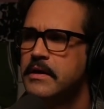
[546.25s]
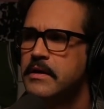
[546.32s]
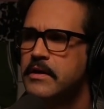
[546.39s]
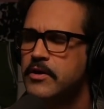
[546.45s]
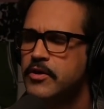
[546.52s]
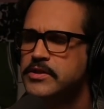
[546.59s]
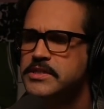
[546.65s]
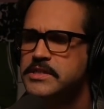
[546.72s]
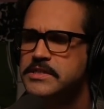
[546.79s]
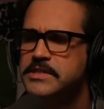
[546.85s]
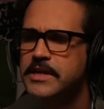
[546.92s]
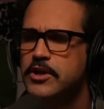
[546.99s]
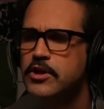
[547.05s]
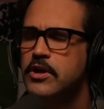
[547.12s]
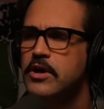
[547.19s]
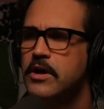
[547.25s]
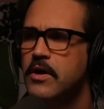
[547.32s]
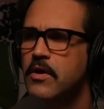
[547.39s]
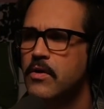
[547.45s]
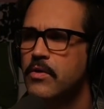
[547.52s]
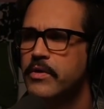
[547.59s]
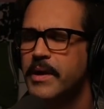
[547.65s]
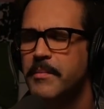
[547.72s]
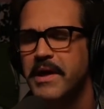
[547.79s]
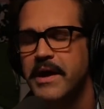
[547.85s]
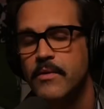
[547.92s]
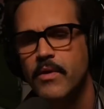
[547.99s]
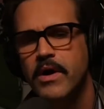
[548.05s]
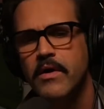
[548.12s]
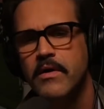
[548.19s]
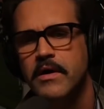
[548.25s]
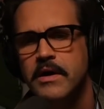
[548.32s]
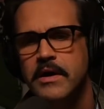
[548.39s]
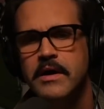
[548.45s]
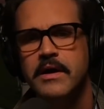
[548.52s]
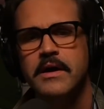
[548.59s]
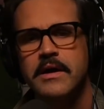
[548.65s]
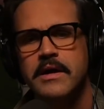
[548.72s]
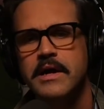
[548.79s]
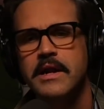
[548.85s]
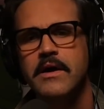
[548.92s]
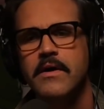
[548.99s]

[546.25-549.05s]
Hmm. Christy said, you look old. And I'm like, well, you